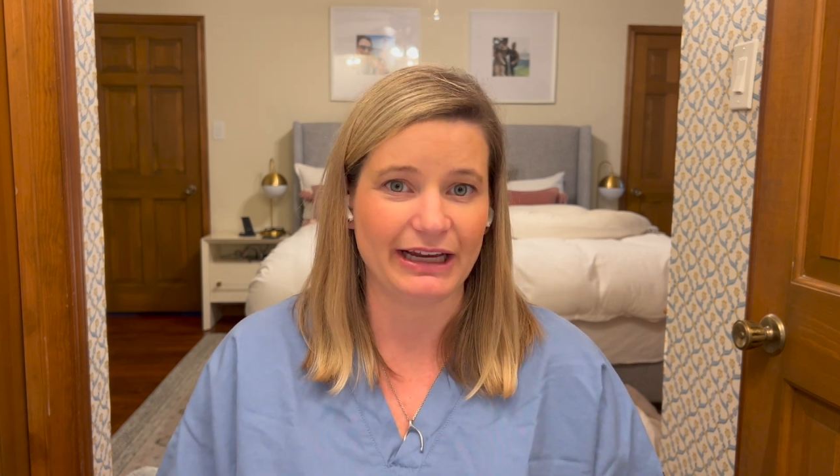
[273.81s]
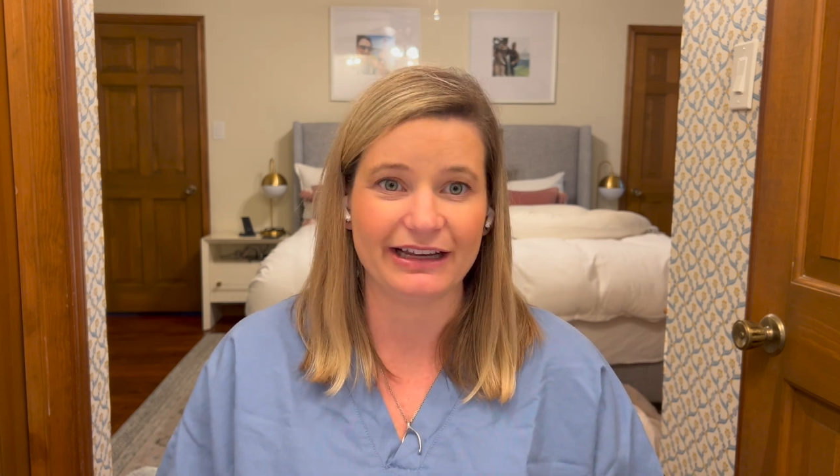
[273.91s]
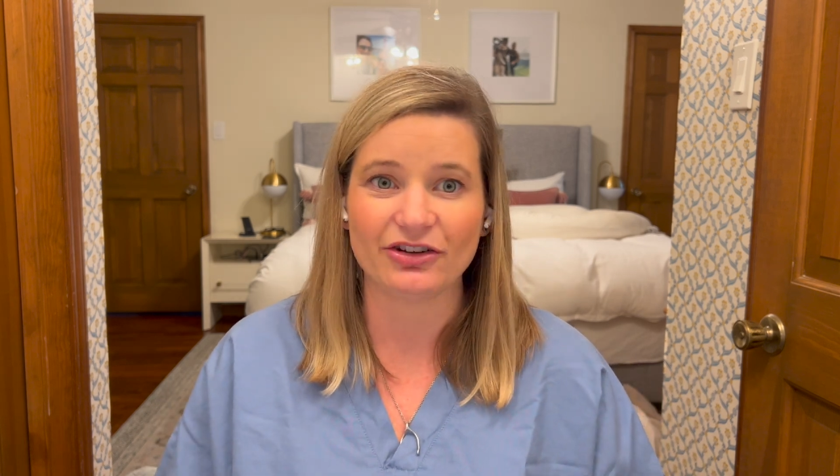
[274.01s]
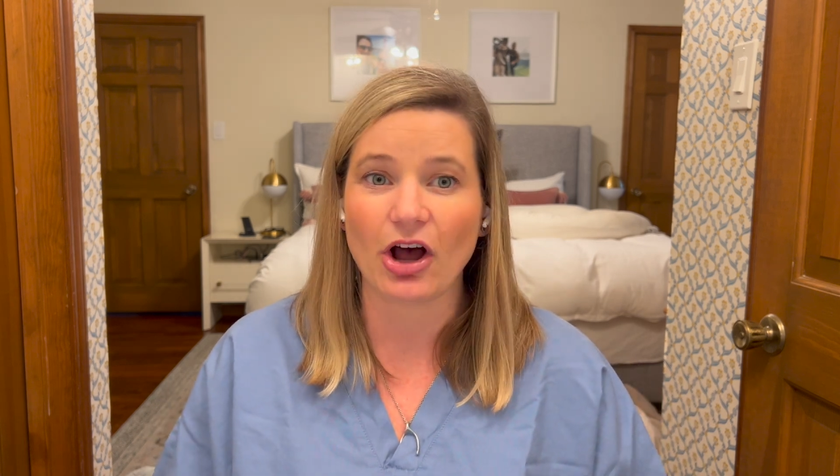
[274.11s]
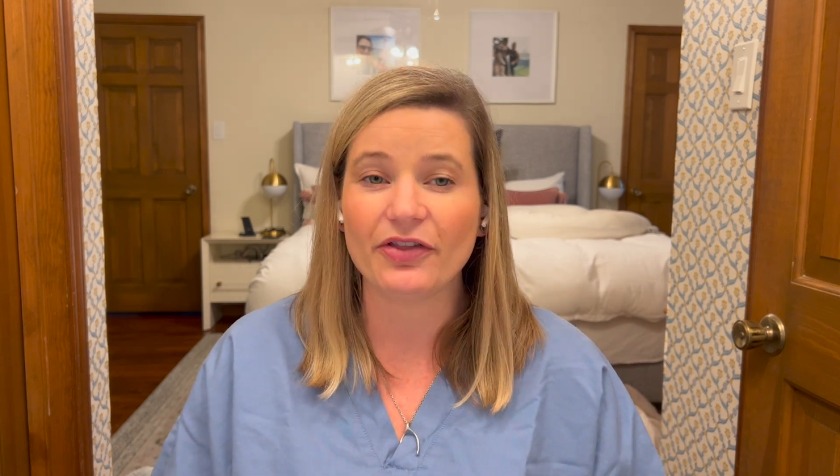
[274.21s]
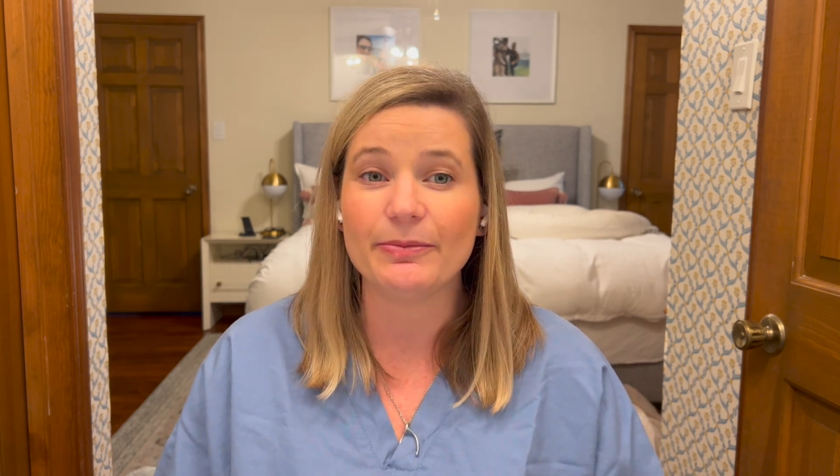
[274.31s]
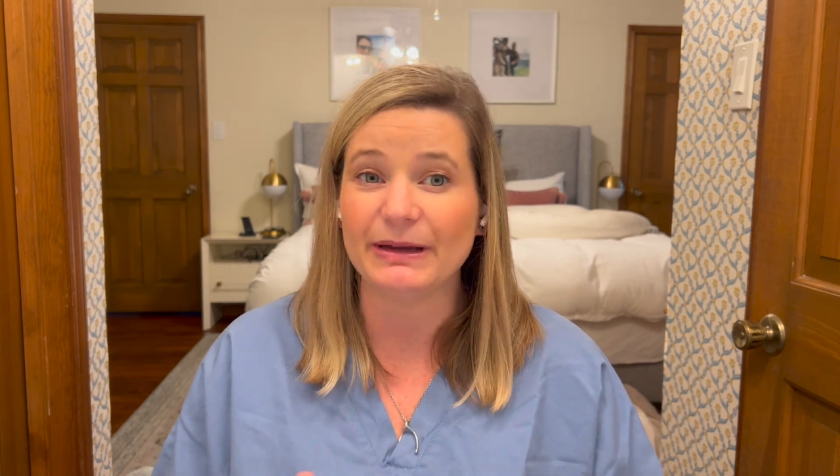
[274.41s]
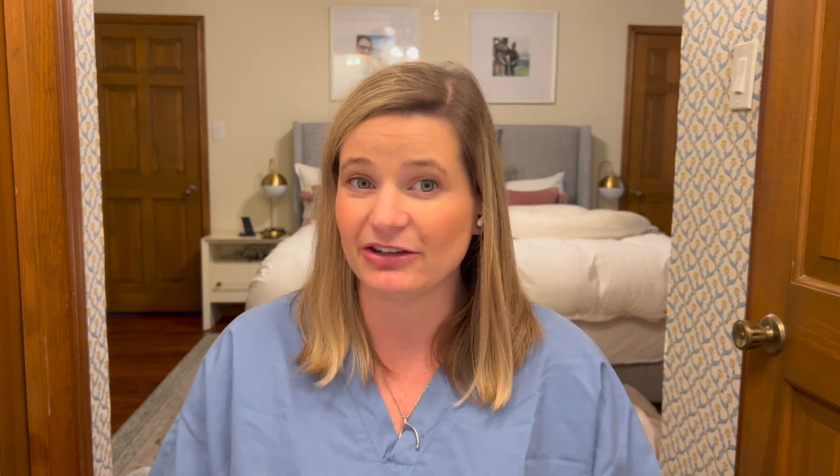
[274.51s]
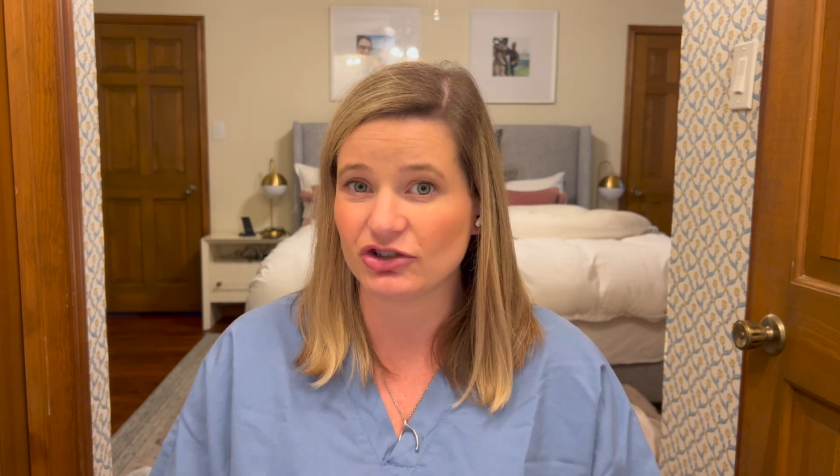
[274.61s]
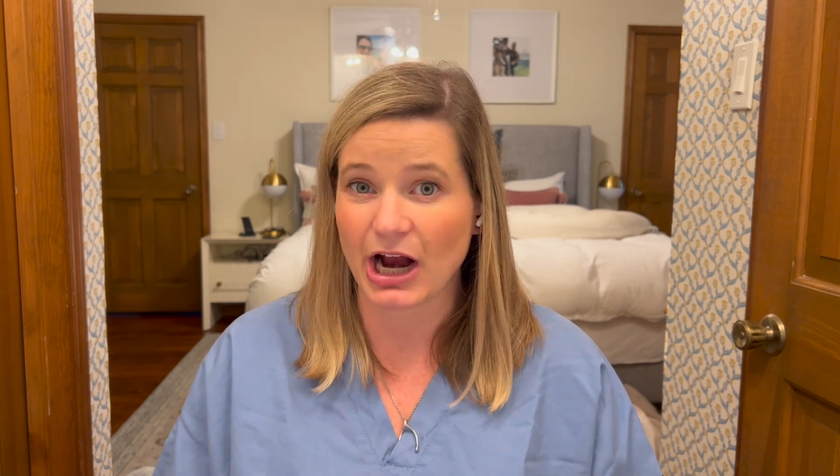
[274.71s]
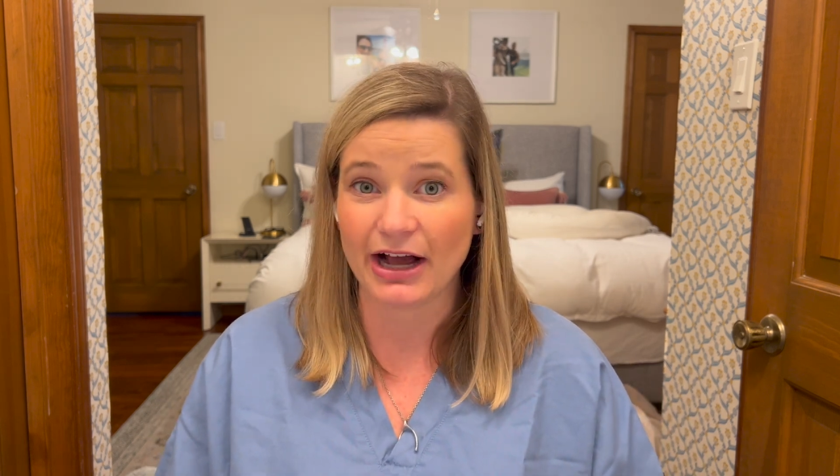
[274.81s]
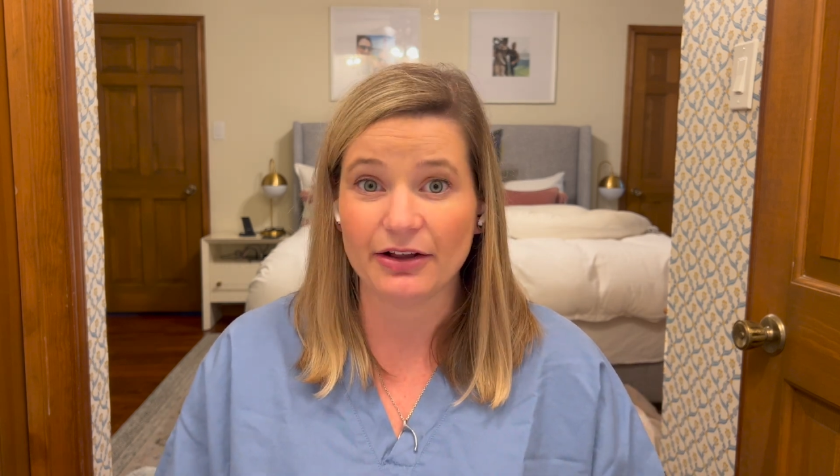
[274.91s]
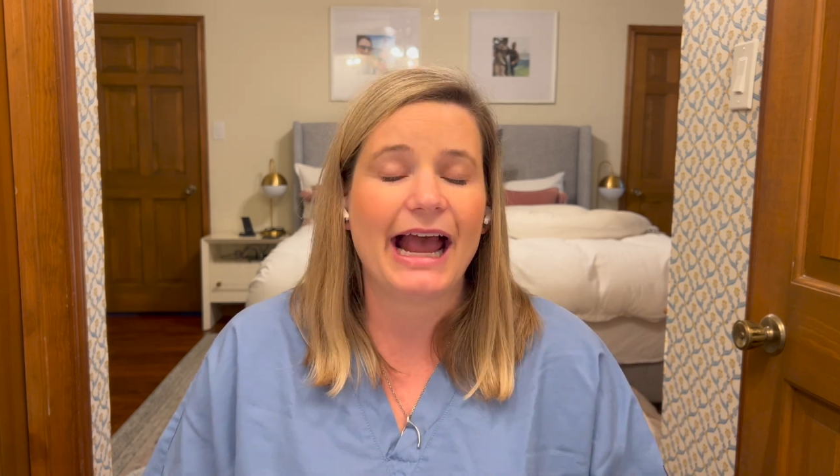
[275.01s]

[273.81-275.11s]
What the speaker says: It's called the MEES trial.